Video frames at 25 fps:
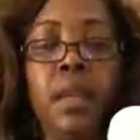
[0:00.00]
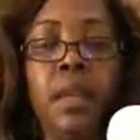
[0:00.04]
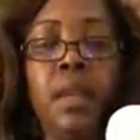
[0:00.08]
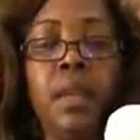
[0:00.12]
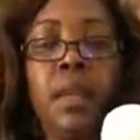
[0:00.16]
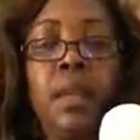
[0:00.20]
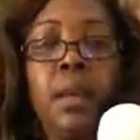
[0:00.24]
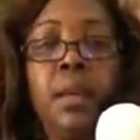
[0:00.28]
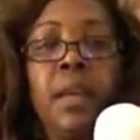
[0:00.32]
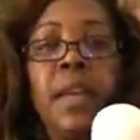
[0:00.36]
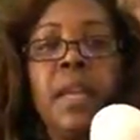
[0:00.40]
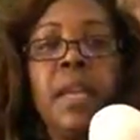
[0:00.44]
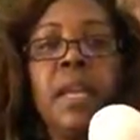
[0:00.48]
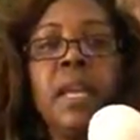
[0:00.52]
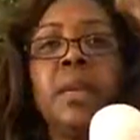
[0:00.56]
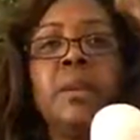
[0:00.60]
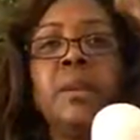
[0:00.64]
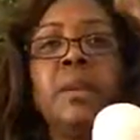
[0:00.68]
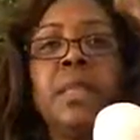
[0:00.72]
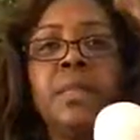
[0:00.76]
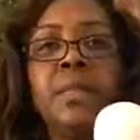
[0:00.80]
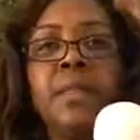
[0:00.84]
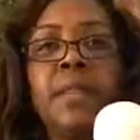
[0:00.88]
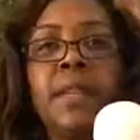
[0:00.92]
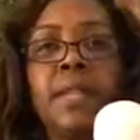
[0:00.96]
Hello, my
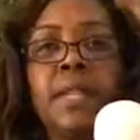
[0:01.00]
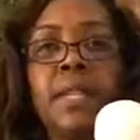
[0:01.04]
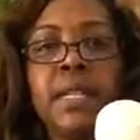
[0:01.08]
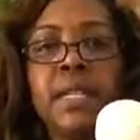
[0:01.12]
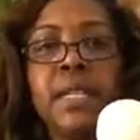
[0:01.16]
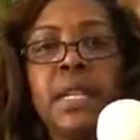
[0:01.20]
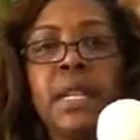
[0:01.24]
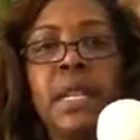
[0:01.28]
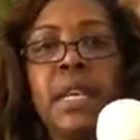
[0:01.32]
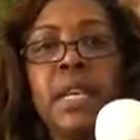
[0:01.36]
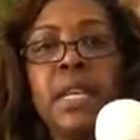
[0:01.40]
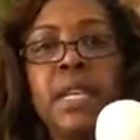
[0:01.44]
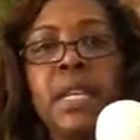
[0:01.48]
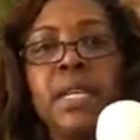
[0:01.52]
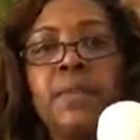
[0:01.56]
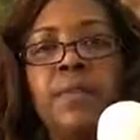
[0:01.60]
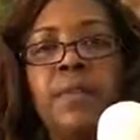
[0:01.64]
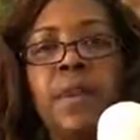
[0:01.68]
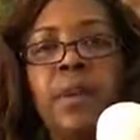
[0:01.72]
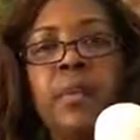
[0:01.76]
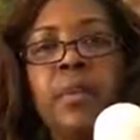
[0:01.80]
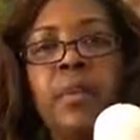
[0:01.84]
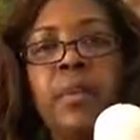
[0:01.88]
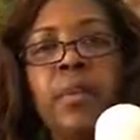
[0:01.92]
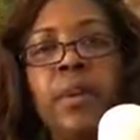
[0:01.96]
name is Billy Dunn. It's
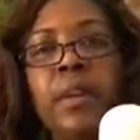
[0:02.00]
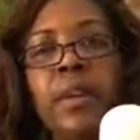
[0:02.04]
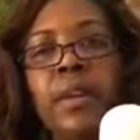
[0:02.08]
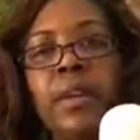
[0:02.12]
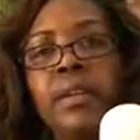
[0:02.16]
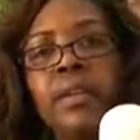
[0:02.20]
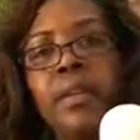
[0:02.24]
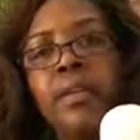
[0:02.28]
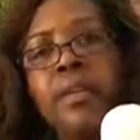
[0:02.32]
February